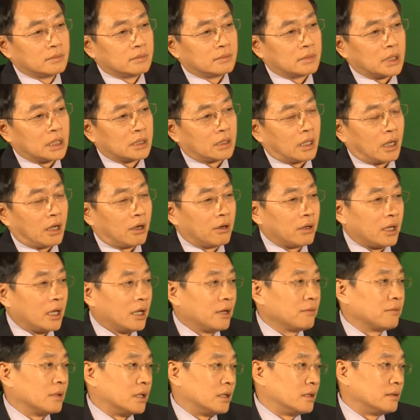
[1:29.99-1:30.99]
But
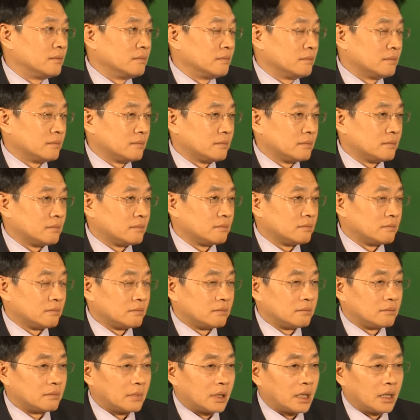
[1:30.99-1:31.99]
however,
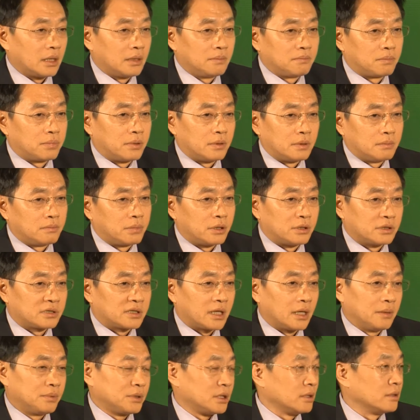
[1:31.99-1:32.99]
my
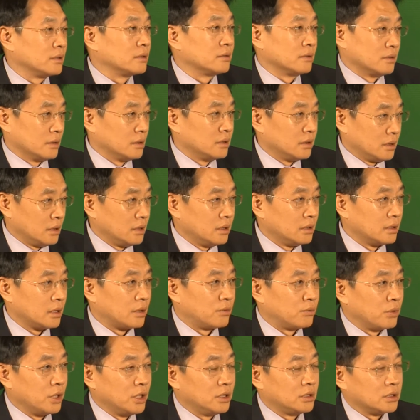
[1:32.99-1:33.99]
perception in the
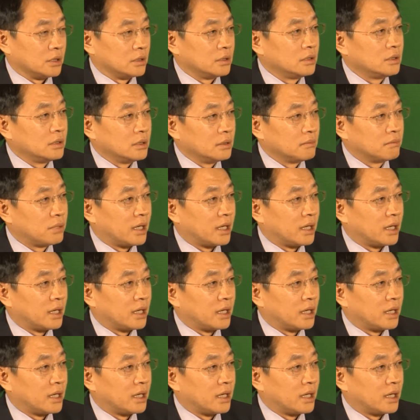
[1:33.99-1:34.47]
region,